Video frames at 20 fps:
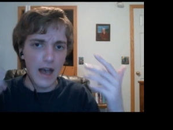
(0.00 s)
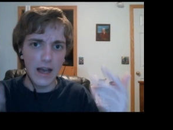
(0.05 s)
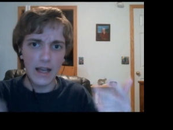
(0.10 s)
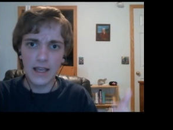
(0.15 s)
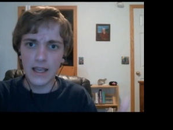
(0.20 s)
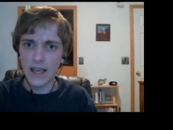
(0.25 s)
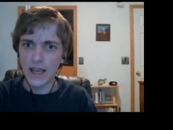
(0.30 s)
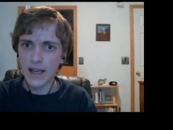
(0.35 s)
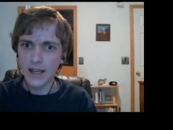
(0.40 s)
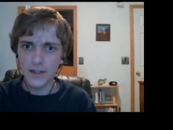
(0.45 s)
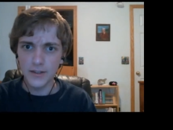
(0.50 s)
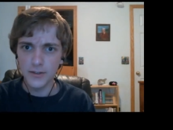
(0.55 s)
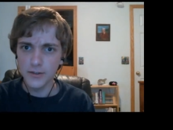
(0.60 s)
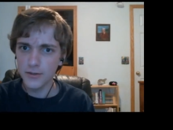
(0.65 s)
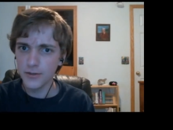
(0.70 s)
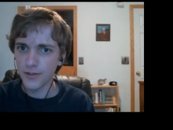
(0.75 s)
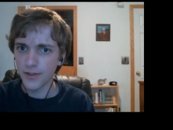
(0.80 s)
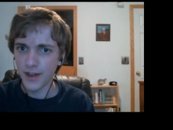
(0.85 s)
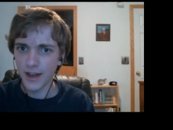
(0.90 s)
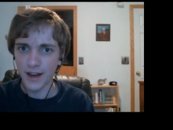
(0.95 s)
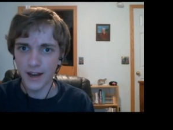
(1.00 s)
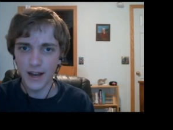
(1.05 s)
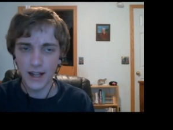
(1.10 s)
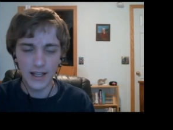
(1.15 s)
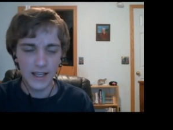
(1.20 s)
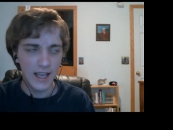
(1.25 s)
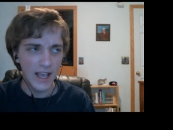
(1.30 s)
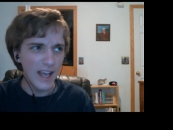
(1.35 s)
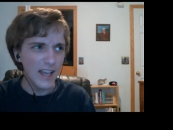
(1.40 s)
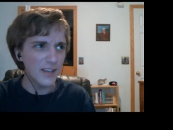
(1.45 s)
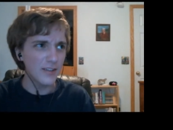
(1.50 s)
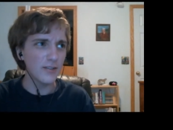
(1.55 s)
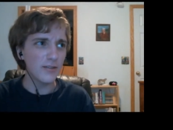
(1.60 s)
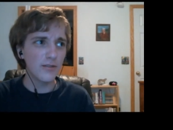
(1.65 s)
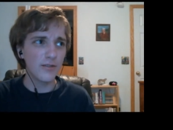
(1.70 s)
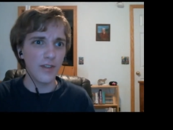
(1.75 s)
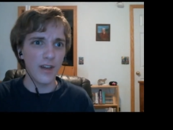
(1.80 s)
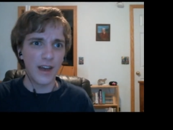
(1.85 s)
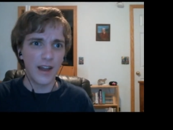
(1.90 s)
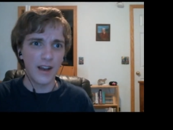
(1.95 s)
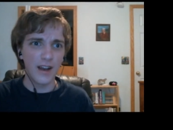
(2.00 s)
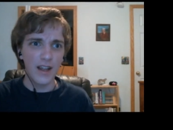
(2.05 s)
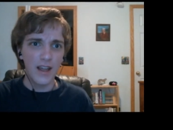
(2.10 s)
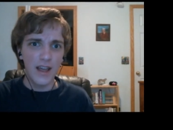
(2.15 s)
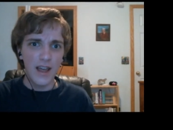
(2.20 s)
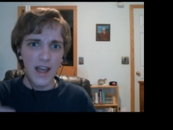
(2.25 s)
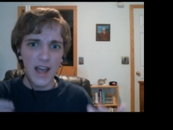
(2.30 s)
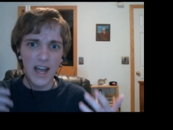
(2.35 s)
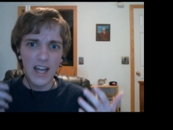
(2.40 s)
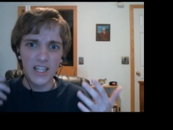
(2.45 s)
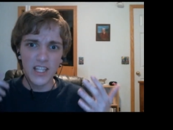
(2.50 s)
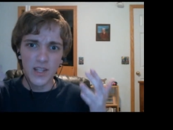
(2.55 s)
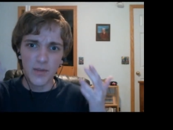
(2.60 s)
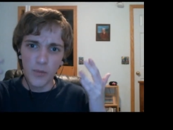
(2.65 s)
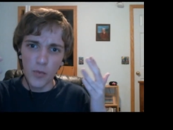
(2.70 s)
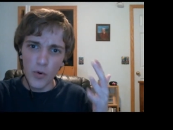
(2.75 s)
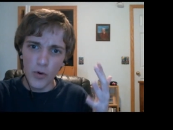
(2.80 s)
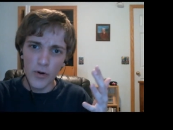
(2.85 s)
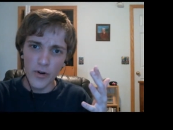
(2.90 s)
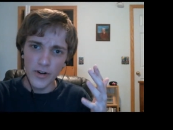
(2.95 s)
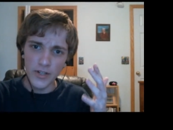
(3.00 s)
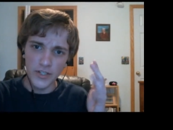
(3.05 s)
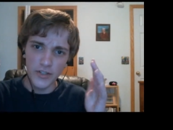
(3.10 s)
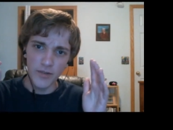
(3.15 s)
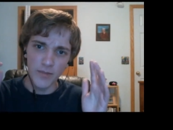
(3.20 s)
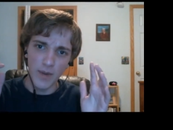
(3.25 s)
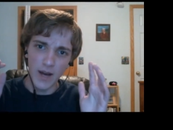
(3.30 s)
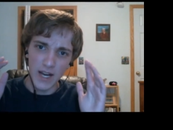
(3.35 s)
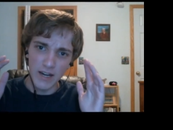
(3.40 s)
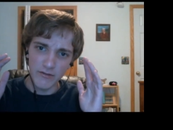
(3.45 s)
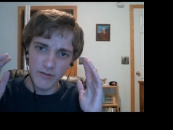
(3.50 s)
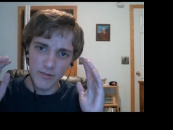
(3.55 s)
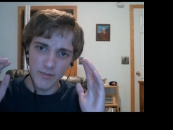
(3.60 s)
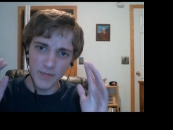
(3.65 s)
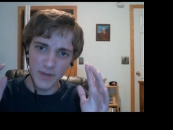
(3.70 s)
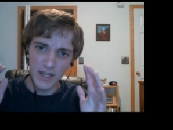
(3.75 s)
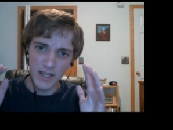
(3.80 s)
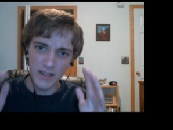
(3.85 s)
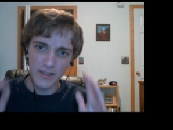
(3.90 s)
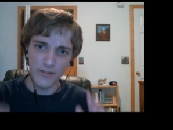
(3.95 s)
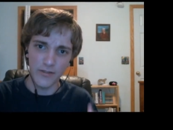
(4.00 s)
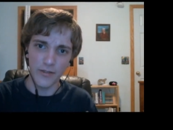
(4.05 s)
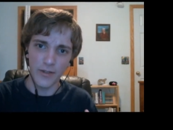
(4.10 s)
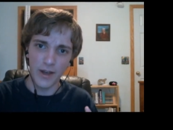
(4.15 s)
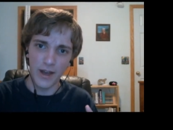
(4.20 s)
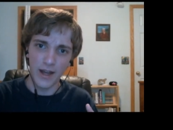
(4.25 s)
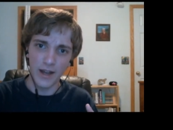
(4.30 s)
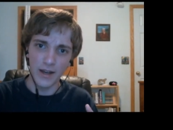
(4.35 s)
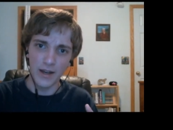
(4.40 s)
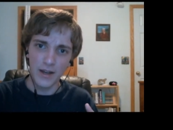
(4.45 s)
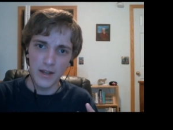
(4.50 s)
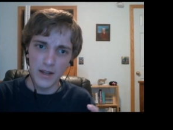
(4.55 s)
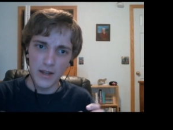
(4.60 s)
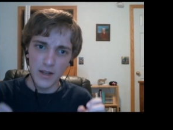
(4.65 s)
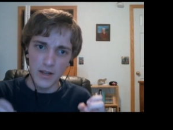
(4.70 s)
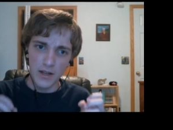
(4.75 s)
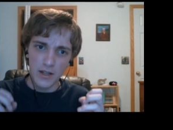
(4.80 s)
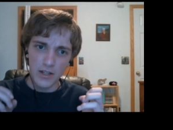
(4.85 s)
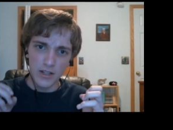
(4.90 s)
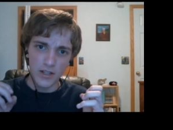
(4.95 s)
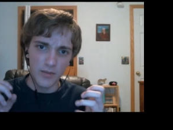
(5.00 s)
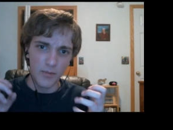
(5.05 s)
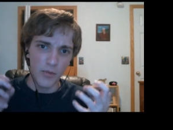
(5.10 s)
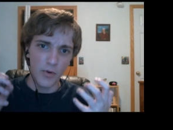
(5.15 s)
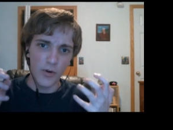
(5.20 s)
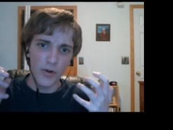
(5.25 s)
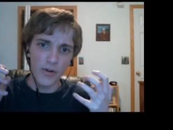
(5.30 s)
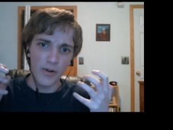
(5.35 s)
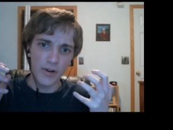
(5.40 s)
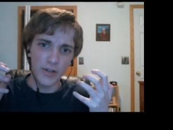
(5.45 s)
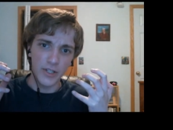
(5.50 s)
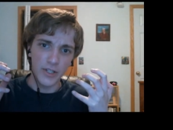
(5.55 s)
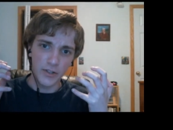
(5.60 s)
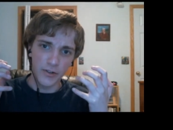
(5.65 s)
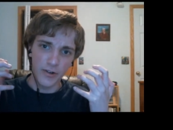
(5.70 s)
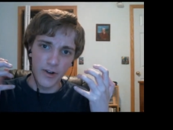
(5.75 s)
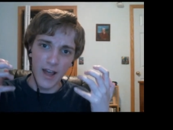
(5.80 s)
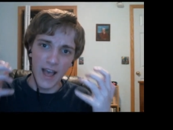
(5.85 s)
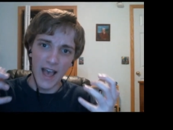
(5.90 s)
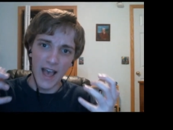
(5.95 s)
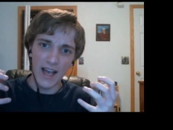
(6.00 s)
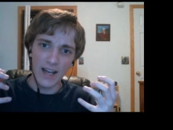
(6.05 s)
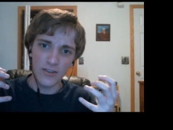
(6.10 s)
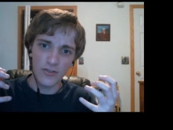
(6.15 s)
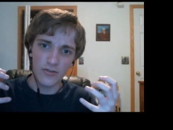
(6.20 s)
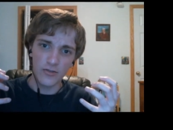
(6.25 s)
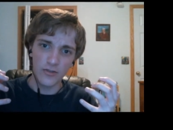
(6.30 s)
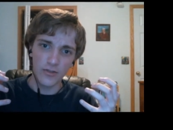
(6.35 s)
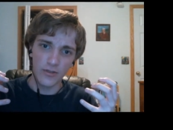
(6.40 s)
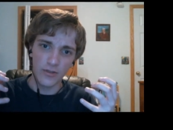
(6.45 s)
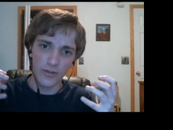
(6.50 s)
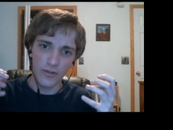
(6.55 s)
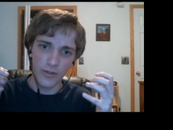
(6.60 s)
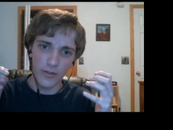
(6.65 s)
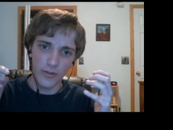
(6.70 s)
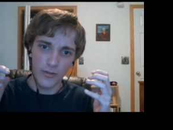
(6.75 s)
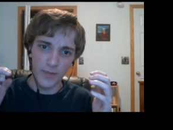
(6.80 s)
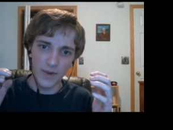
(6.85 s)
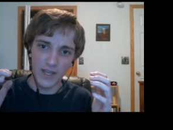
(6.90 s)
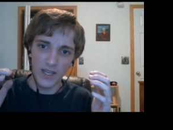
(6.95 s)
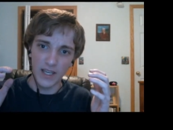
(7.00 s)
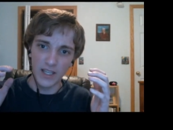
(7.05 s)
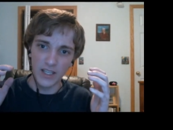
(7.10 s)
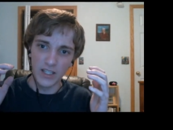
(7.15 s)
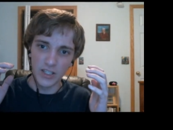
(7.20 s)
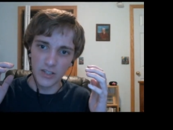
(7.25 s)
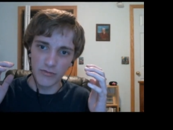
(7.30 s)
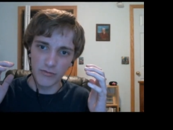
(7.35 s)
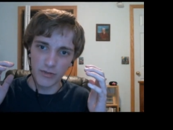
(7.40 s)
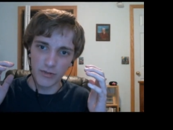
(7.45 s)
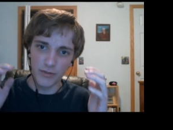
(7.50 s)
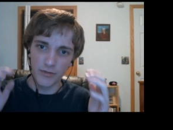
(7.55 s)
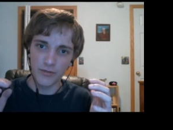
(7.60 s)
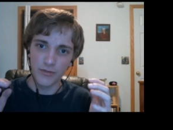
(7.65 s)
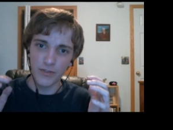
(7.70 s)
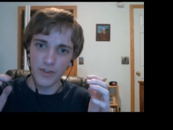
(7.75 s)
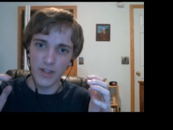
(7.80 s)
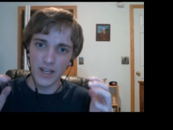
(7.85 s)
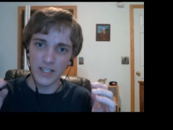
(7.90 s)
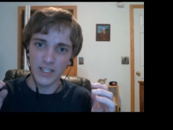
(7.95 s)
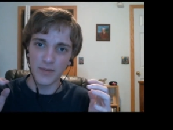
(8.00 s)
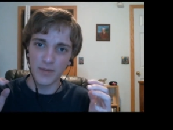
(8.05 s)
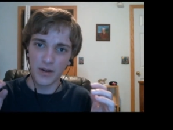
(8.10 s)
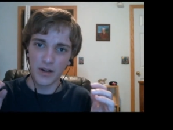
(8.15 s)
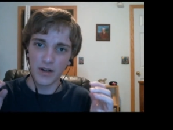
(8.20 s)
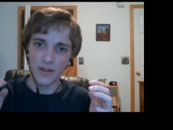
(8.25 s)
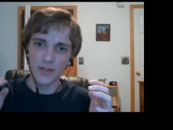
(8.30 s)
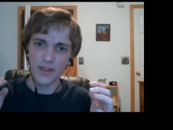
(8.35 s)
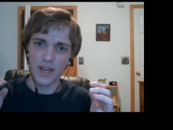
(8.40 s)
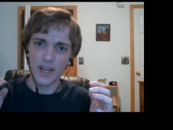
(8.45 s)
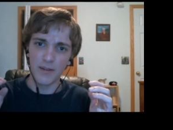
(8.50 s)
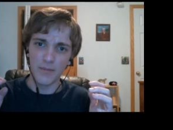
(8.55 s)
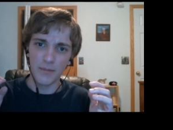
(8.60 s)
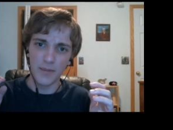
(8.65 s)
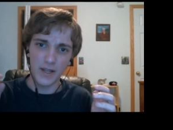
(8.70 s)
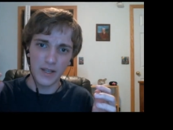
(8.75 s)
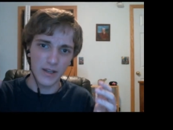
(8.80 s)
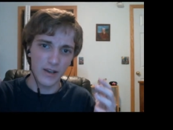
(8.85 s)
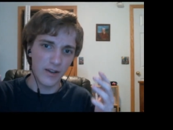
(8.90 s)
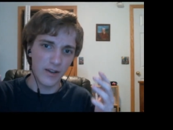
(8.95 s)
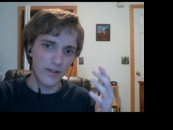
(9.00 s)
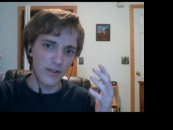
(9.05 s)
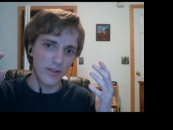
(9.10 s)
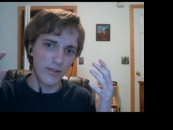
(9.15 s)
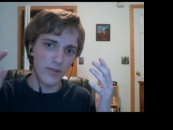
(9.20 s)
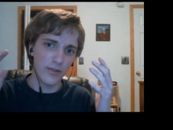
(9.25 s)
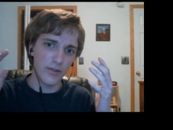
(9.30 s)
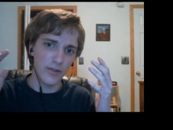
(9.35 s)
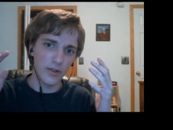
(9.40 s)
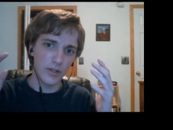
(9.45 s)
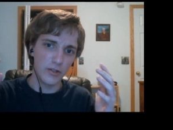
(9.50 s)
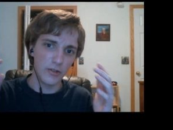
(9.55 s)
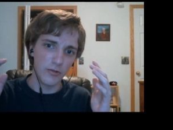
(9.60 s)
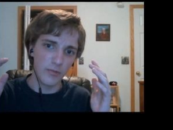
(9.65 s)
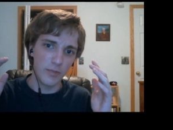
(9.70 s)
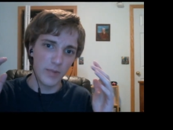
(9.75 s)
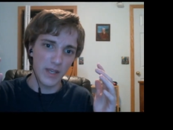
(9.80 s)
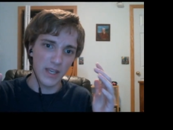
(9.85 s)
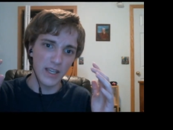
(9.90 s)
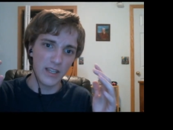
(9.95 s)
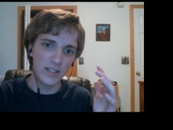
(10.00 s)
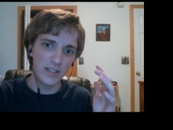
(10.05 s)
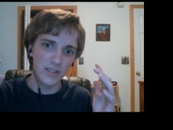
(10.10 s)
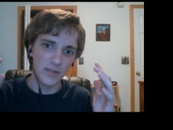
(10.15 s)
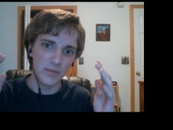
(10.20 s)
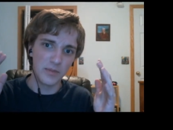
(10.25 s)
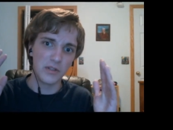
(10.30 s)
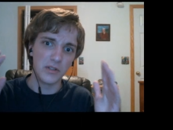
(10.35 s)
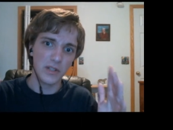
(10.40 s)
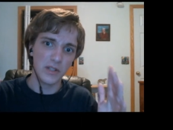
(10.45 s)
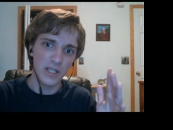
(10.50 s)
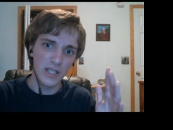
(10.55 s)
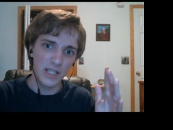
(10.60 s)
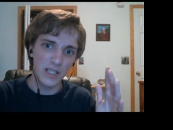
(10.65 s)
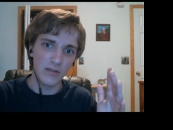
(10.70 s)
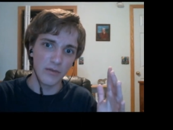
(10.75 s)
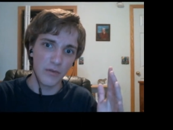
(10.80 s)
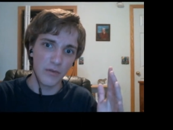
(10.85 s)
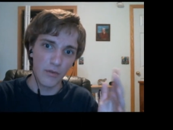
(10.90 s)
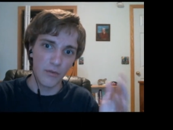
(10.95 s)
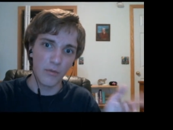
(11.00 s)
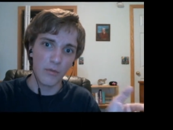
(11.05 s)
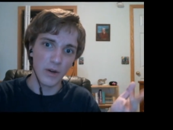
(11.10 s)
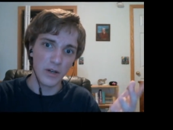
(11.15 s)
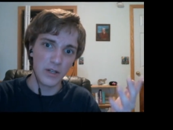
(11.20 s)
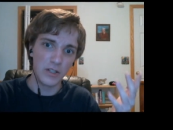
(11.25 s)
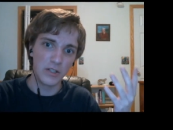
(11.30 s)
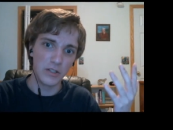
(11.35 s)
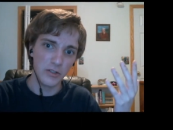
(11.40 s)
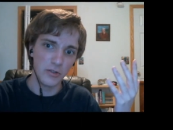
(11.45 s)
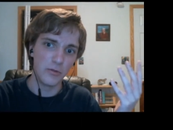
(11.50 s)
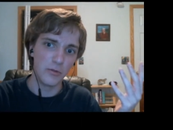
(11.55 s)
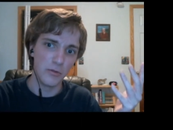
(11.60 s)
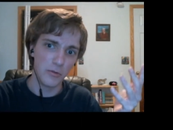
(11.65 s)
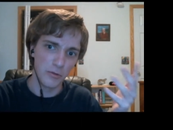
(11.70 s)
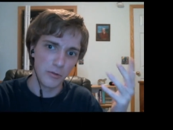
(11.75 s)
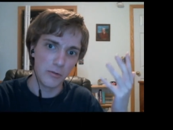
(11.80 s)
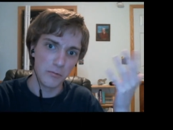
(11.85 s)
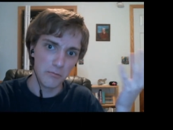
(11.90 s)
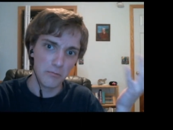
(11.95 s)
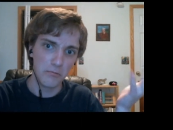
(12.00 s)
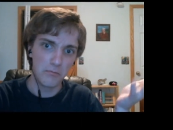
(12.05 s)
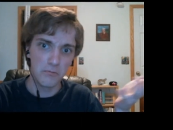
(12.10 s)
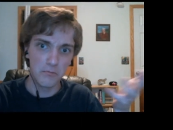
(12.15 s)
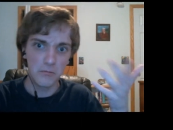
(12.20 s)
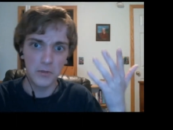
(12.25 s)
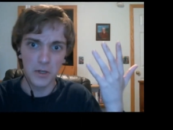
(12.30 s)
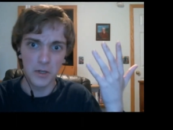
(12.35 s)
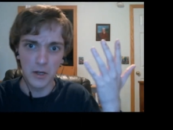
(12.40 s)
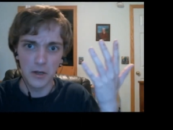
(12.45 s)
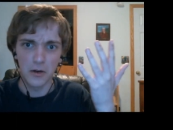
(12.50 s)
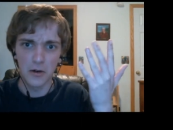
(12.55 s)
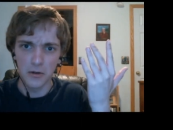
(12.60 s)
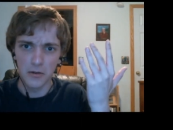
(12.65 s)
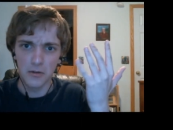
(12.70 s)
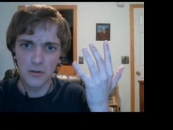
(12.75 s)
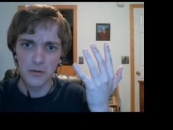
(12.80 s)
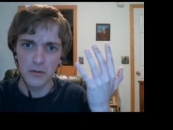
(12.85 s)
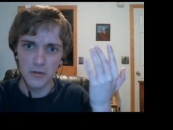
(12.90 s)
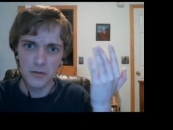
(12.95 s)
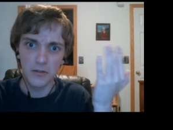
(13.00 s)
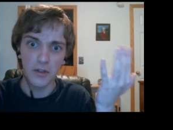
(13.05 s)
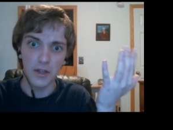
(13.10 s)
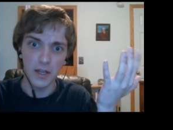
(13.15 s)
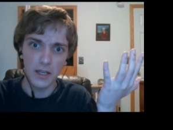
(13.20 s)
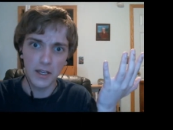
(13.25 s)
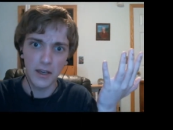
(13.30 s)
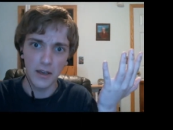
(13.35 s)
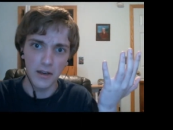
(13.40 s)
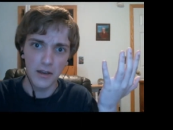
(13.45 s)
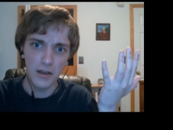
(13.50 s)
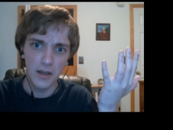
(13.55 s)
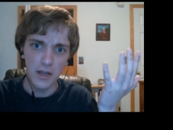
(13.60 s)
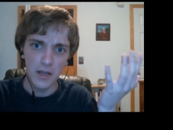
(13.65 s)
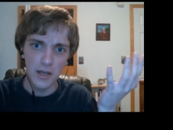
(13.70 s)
I can't do that, I can't do that. And the more your mind repeats that, the more your actions begin to reflect upon that, because you begin to believe what you're, you know, thinking.